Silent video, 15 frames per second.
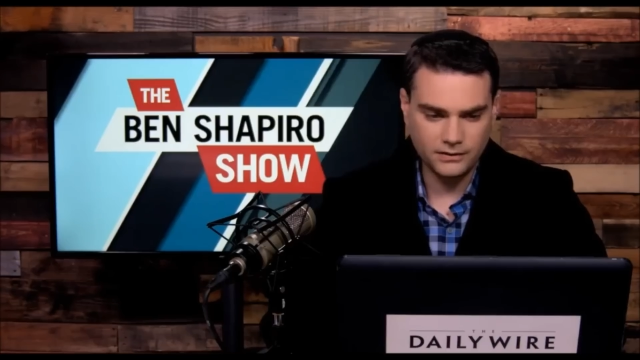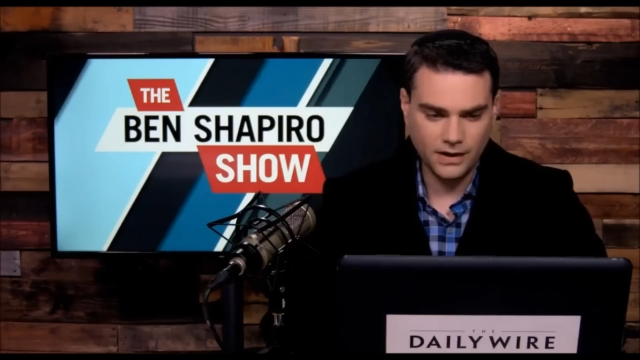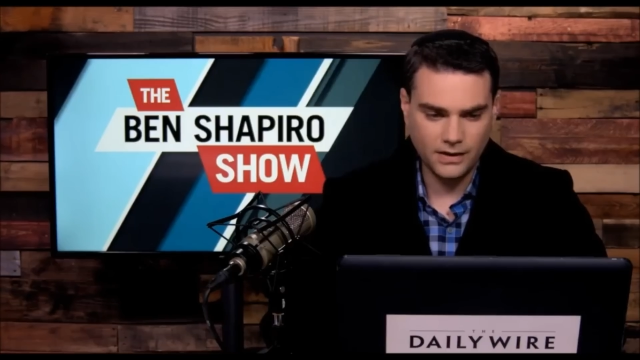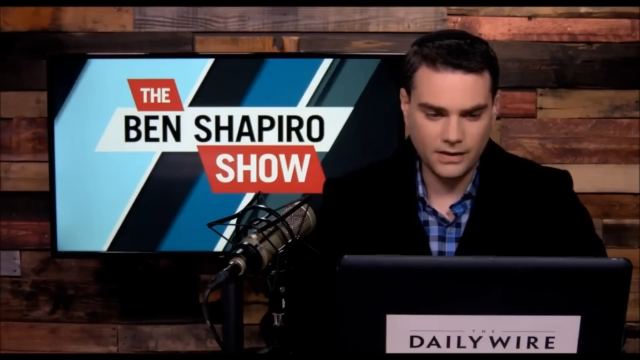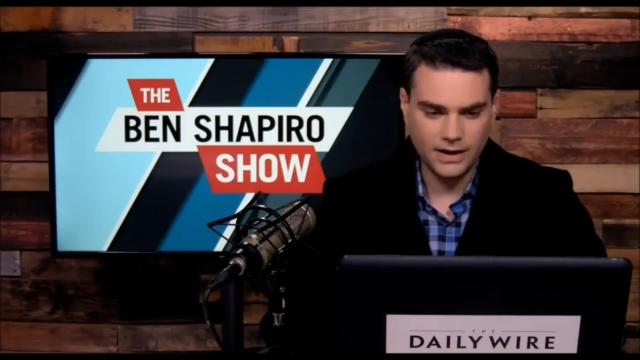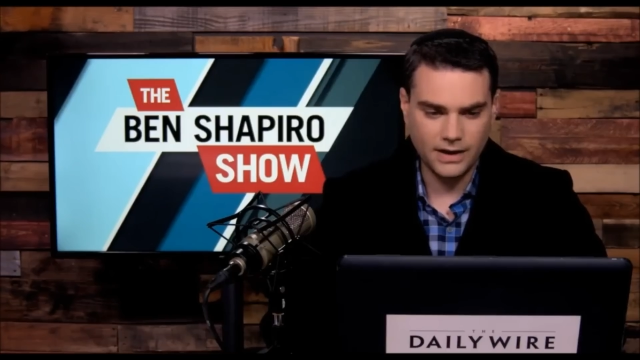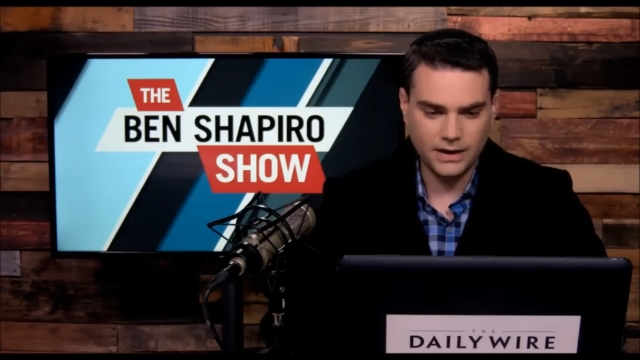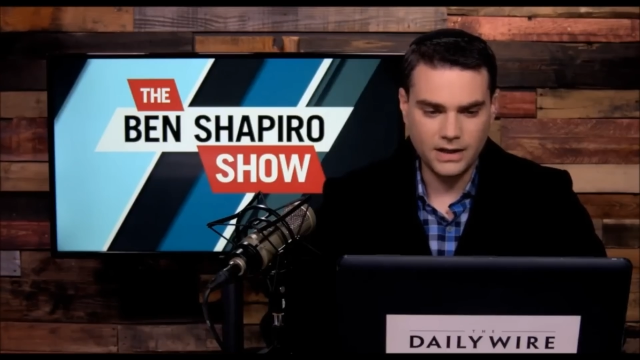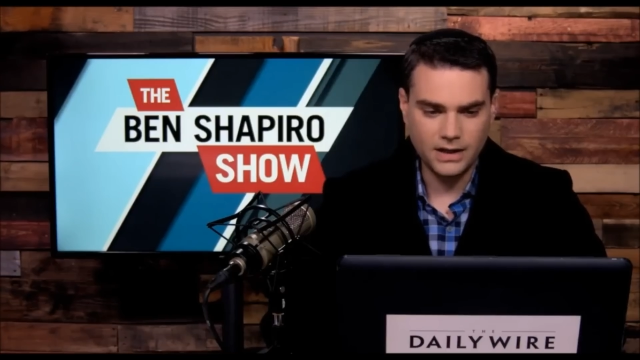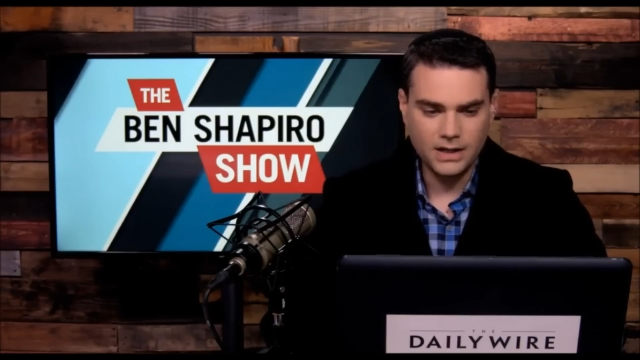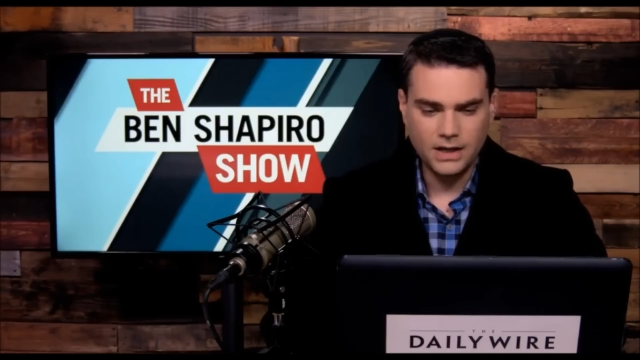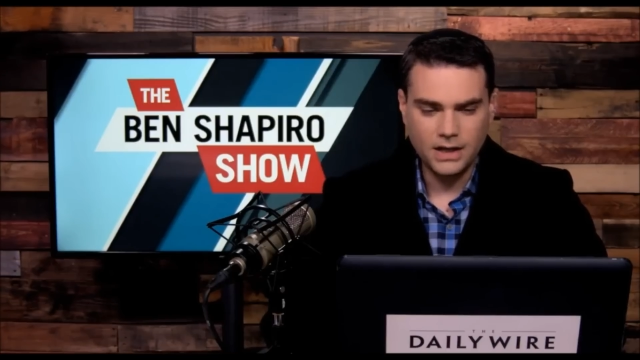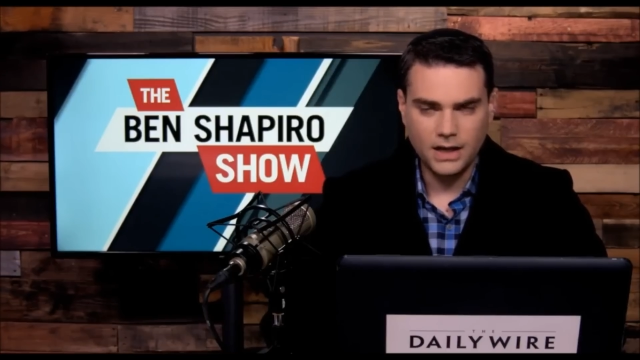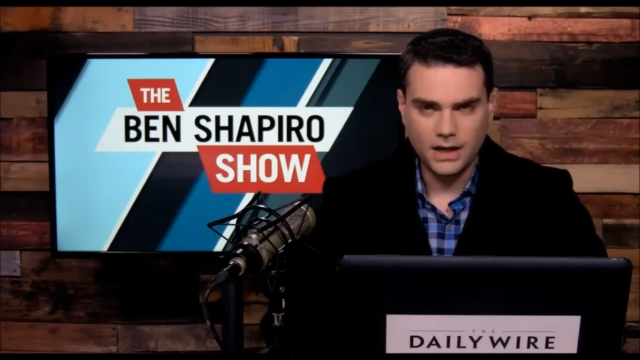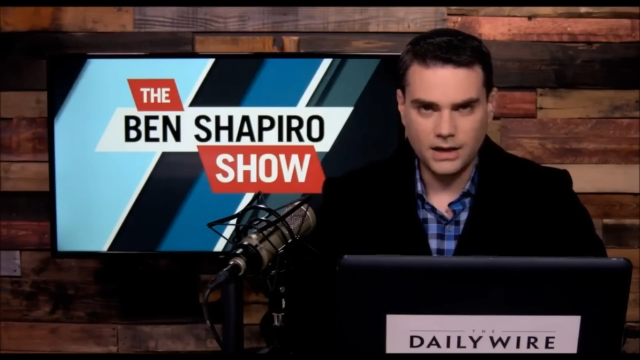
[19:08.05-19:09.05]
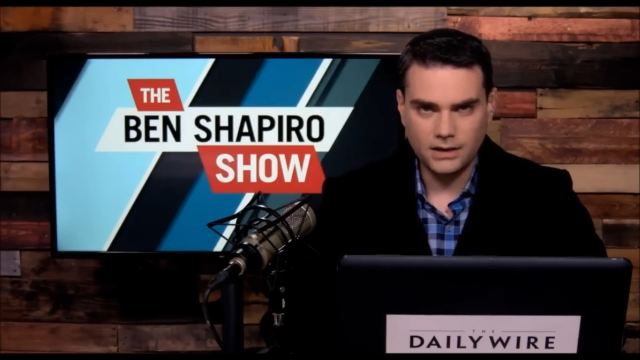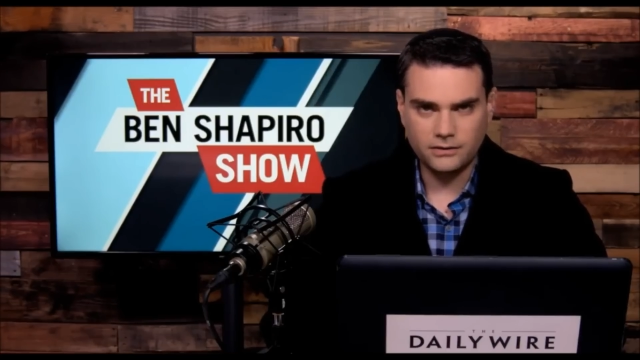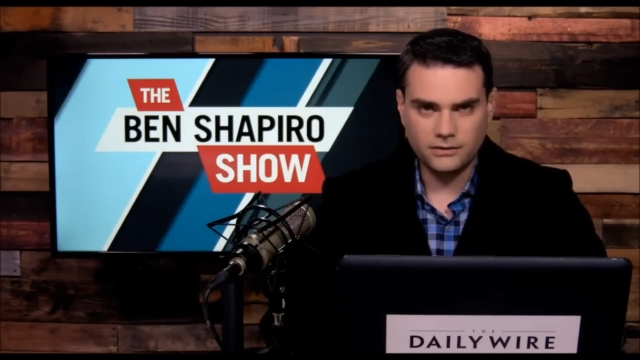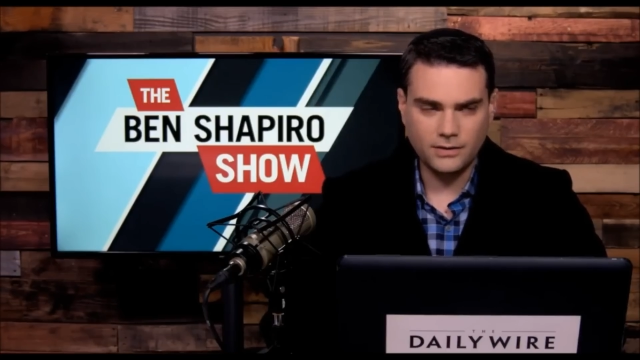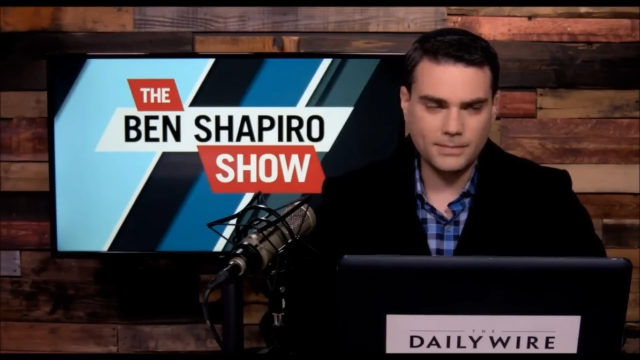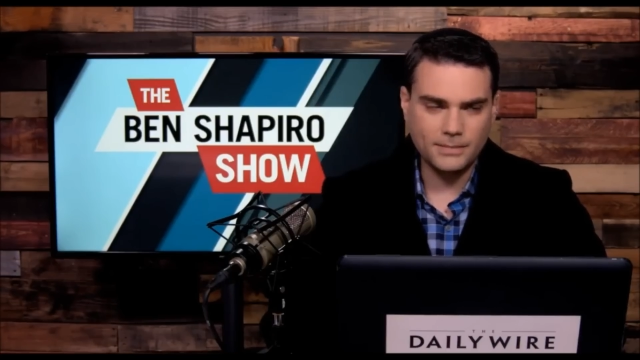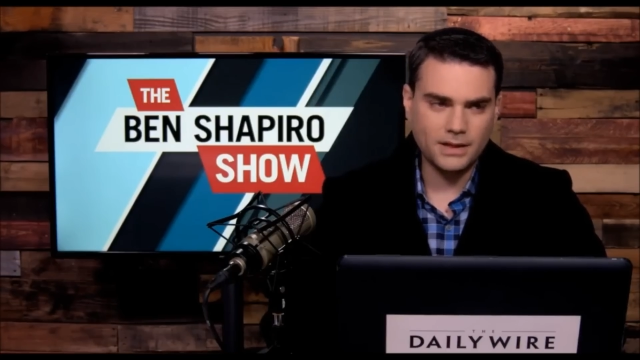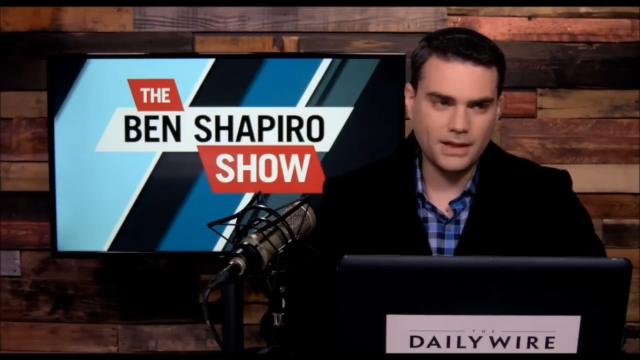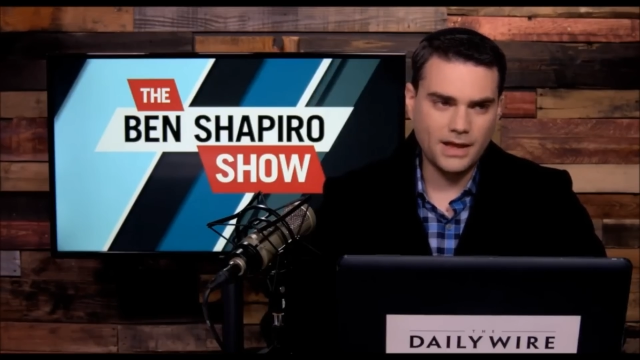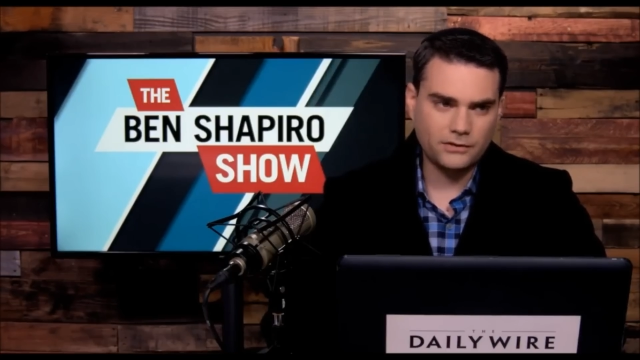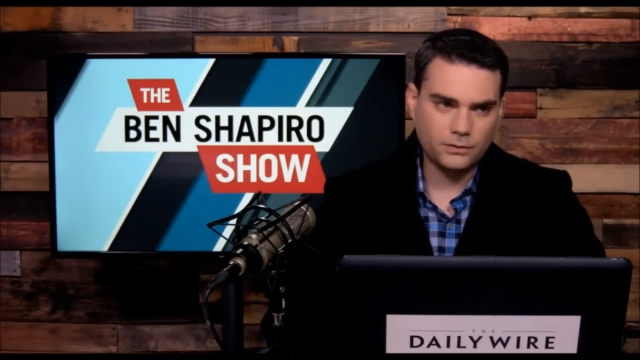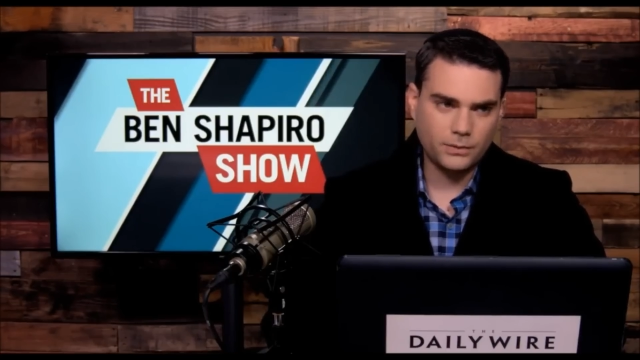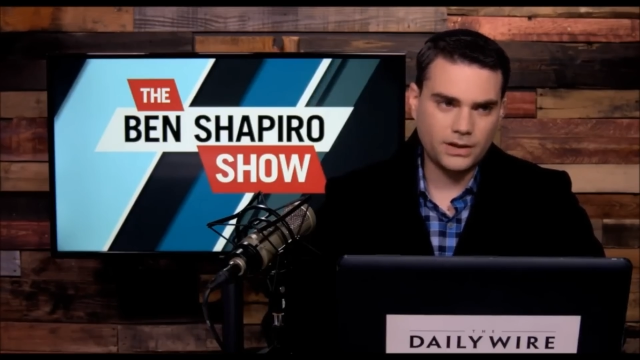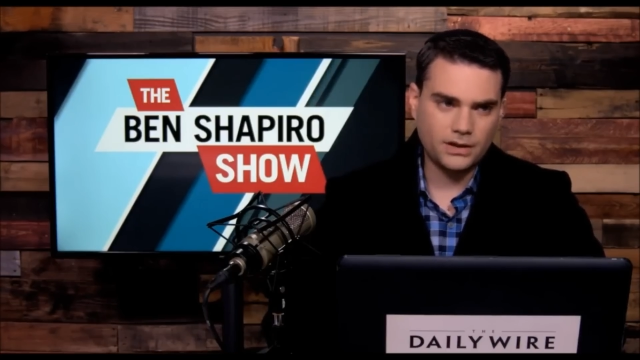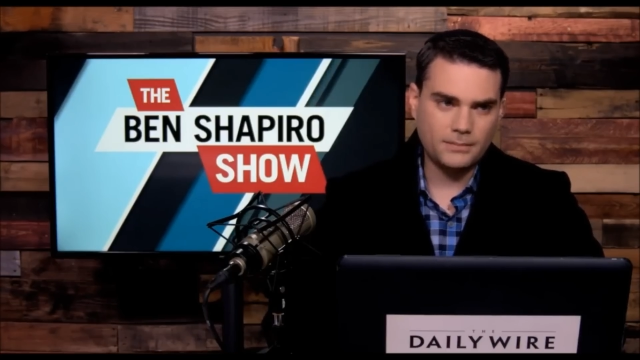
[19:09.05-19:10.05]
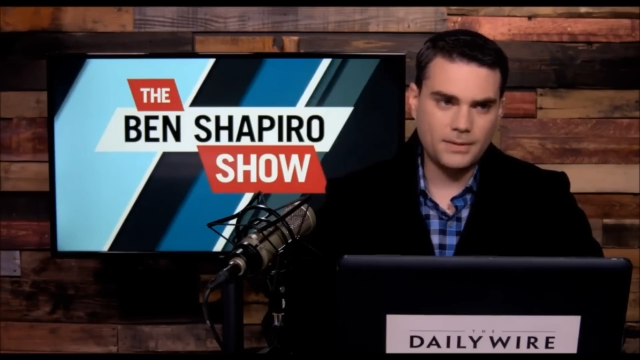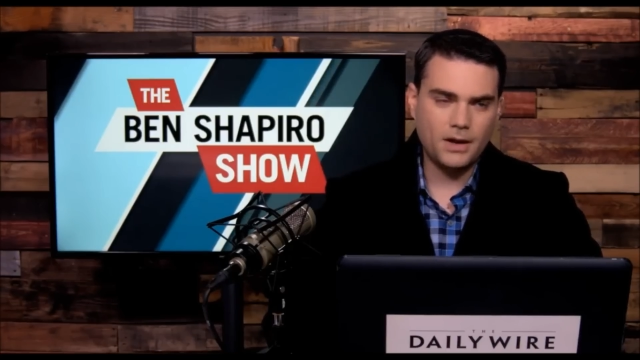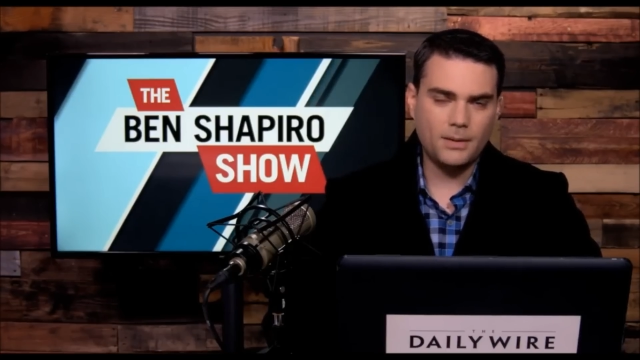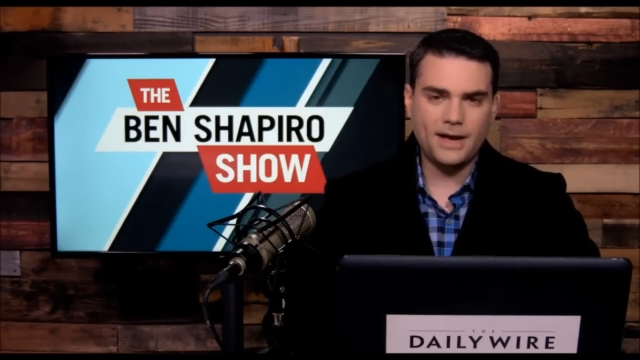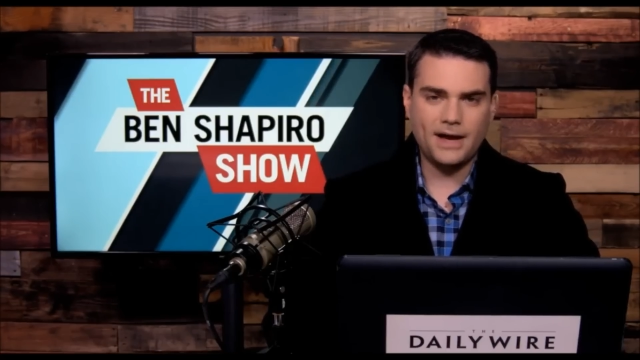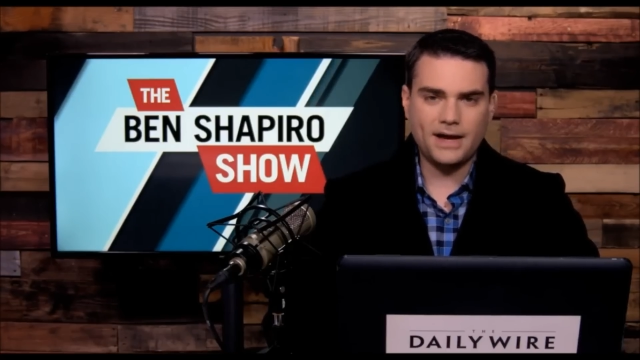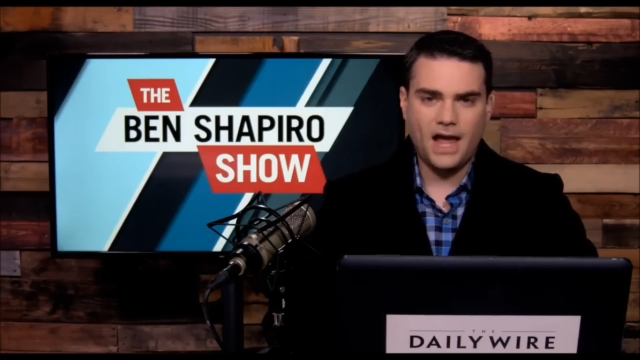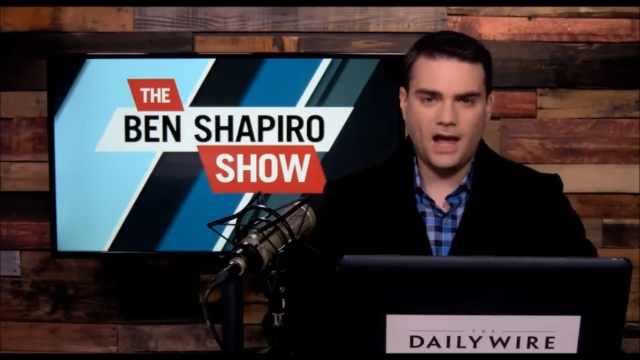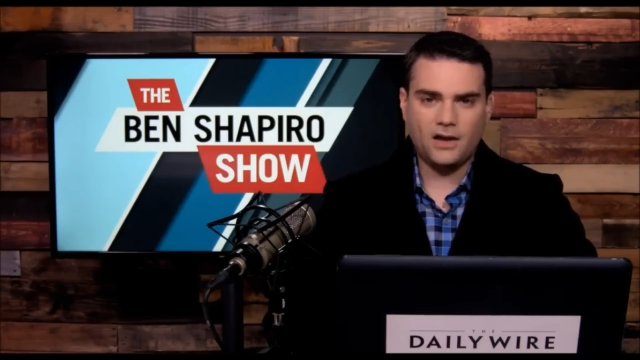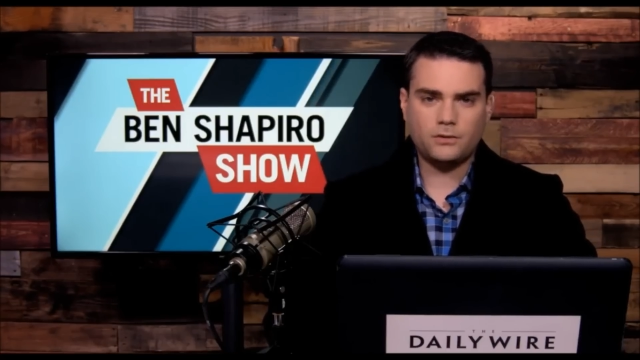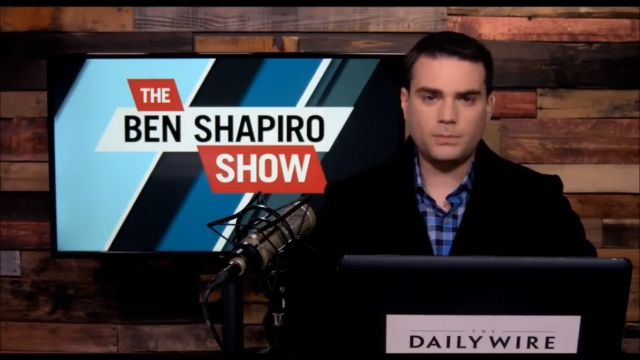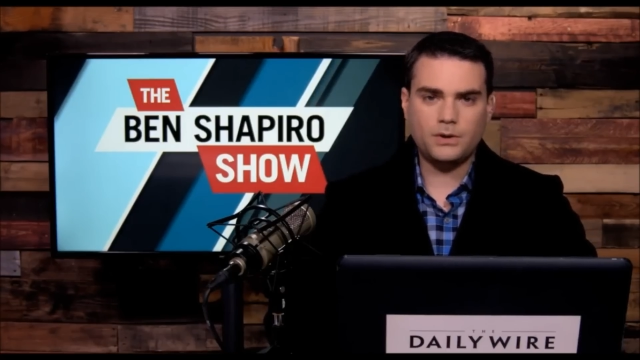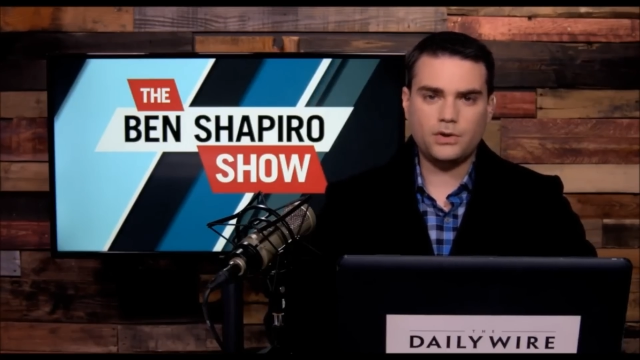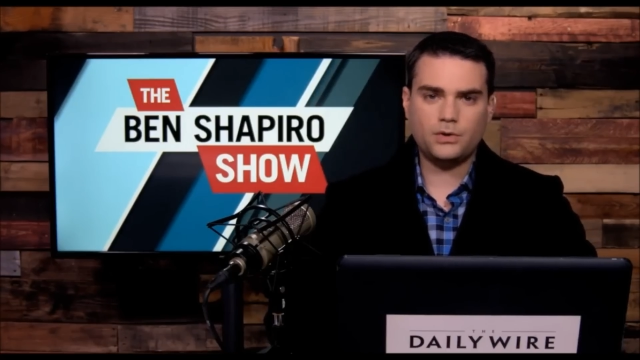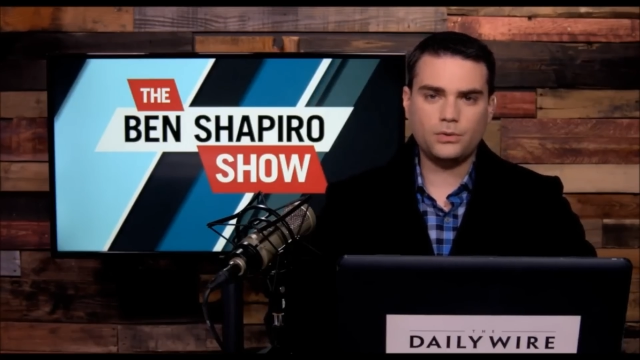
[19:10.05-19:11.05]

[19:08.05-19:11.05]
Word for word: Things I like. So somebody last week in the mailbag asked me,